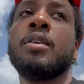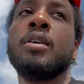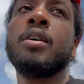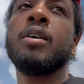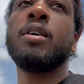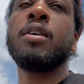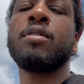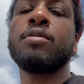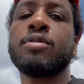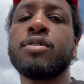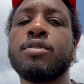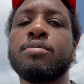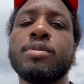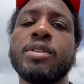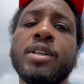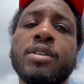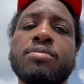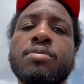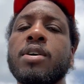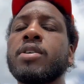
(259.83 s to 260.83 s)
I don't know, but
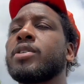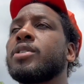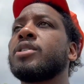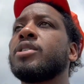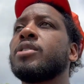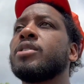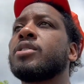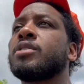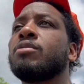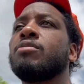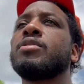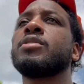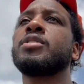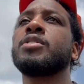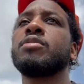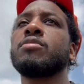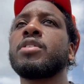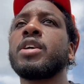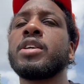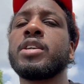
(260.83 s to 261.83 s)
let's walk into the store and see
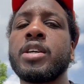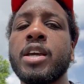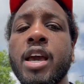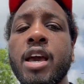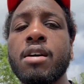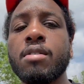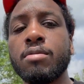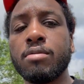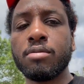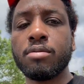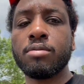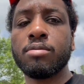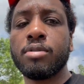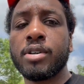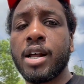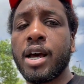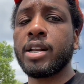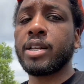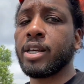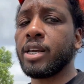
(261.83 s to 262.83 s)
what they get,
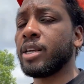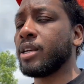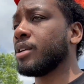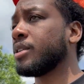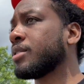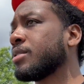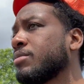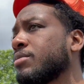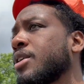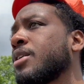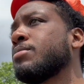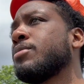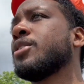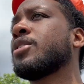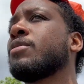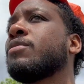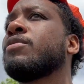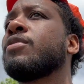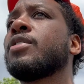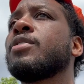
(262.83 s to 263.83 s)
what I need, and what I'm
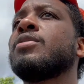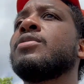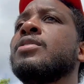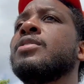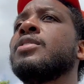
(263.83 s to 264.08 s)
looking for.